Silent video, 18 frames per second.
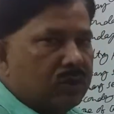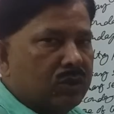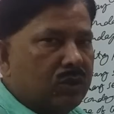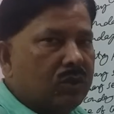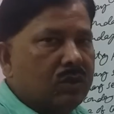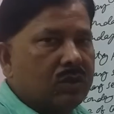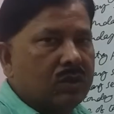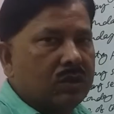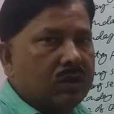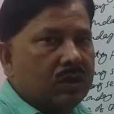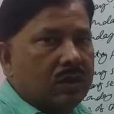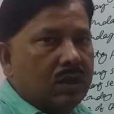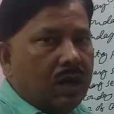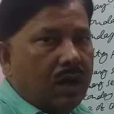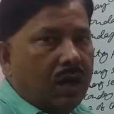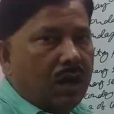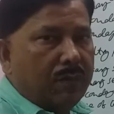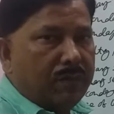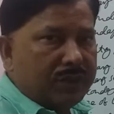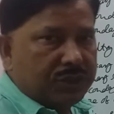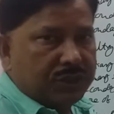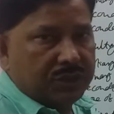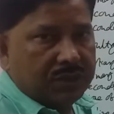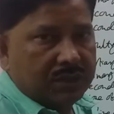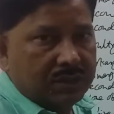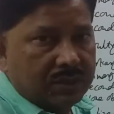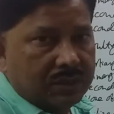know how
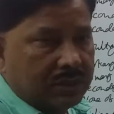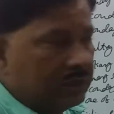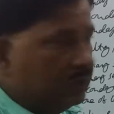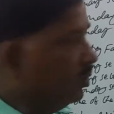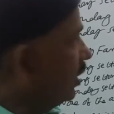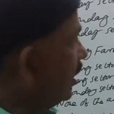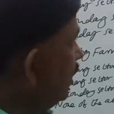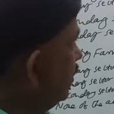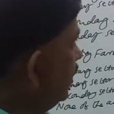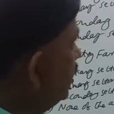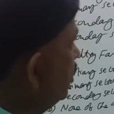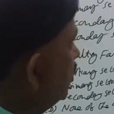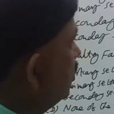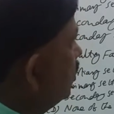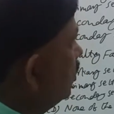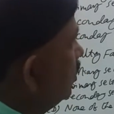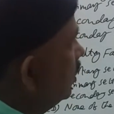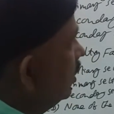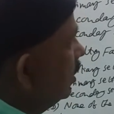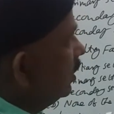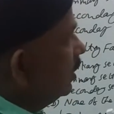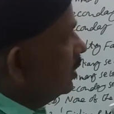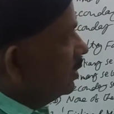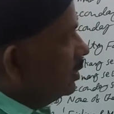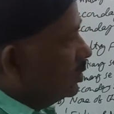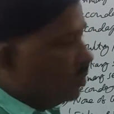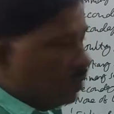much you are able to
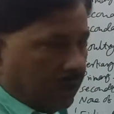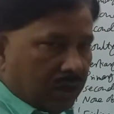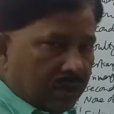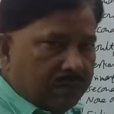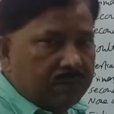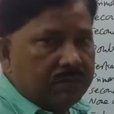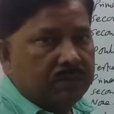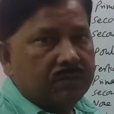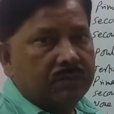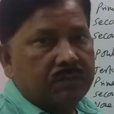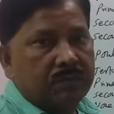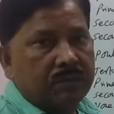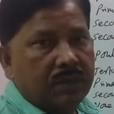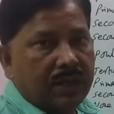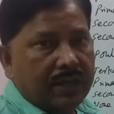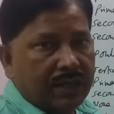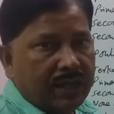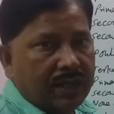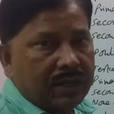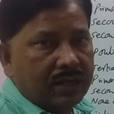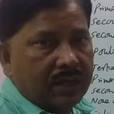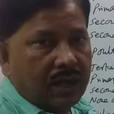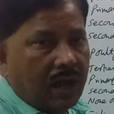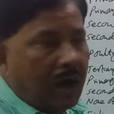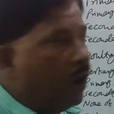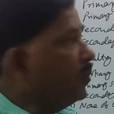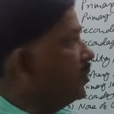solve and
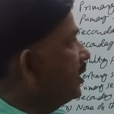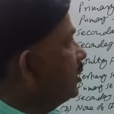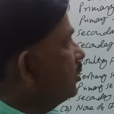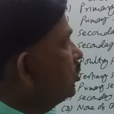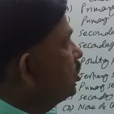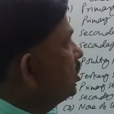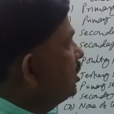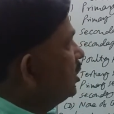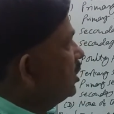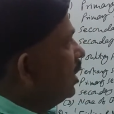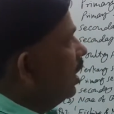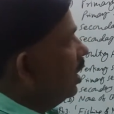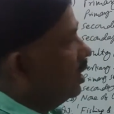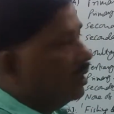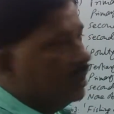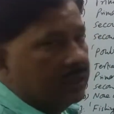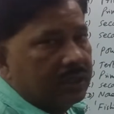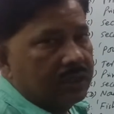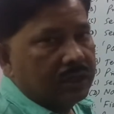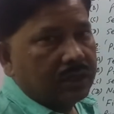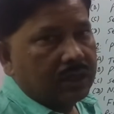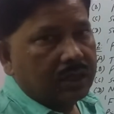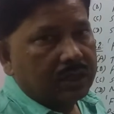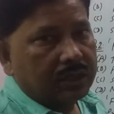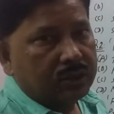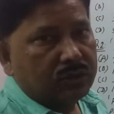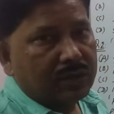how many questions
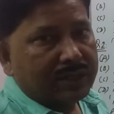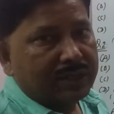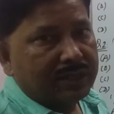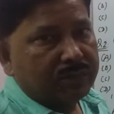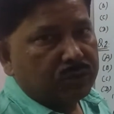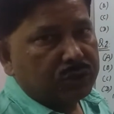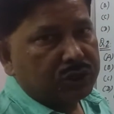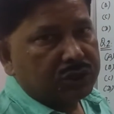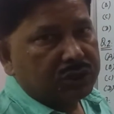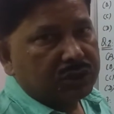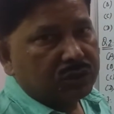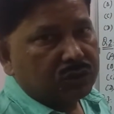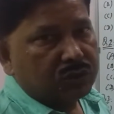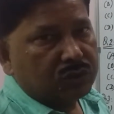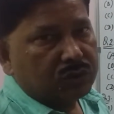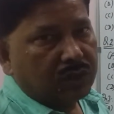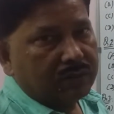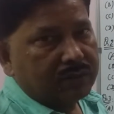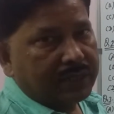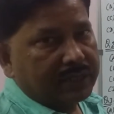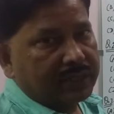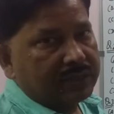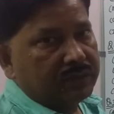you are in a position to solve. That is